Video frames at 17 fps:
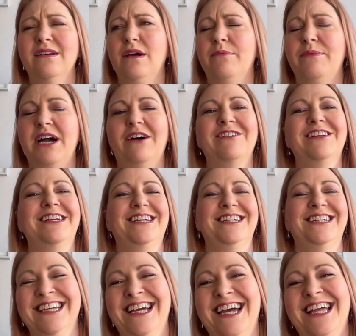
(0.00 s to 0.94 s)
about
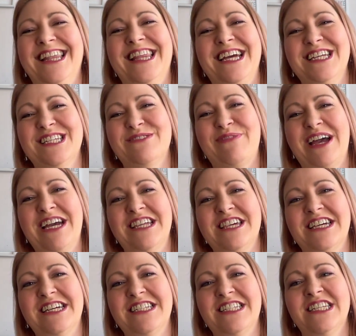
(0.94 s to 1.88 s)
links
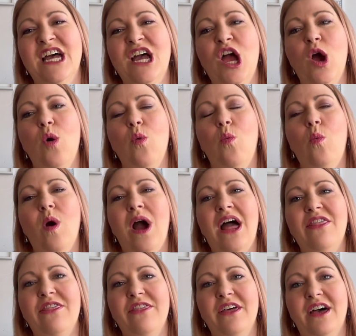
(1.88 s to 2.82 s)
pages,
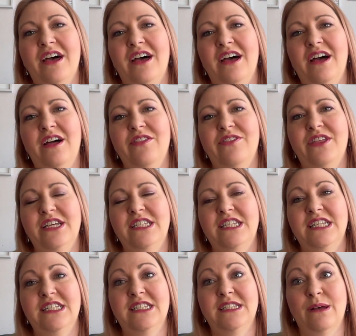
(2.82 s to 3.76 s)
whether
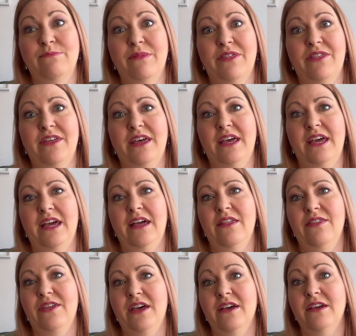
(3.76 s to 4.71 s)
this is
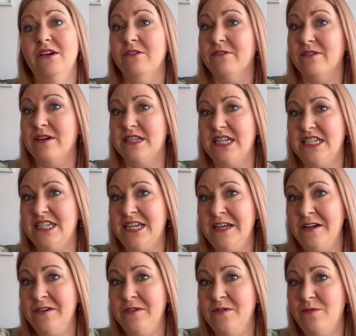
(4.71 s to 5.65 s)
something that you already do,
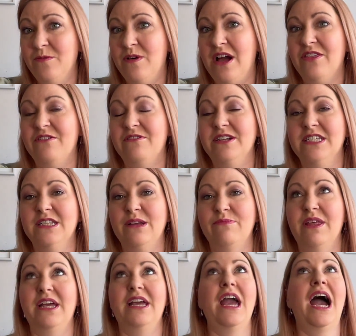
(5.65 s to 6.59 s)
whether it's
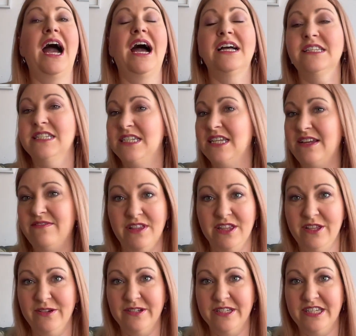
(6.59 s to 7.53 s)
something you hadn't even
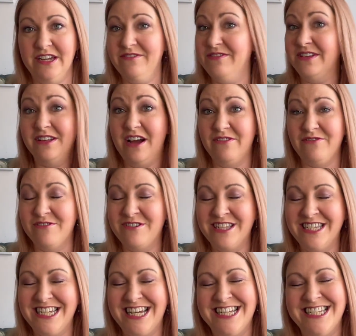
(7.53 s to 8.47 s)
thought of, not
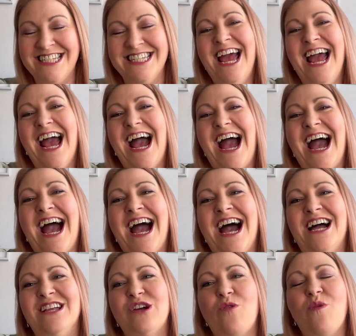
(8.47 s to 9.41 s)
everyone does,
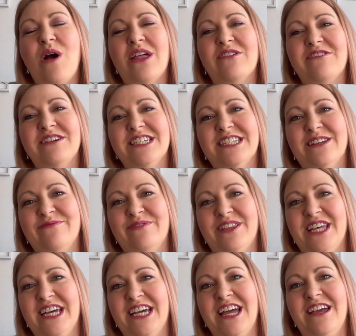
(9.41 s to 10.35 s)
and whether it's
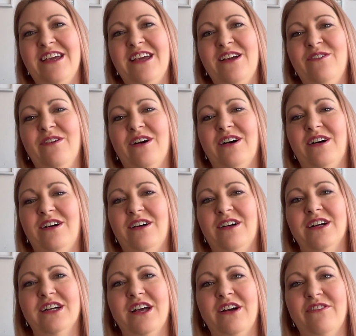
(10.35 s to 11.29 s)
something you
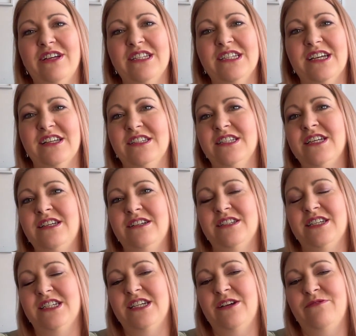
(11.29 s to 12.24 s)
are going to continue
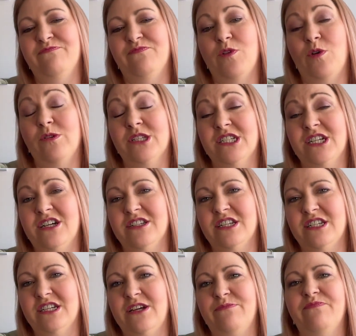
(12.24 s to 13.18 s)
to do or start
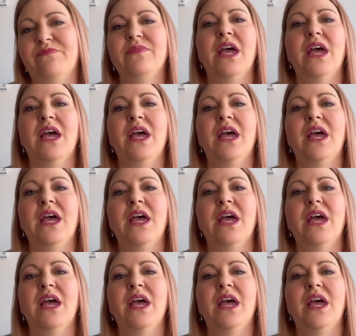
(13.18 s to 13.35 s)
to do.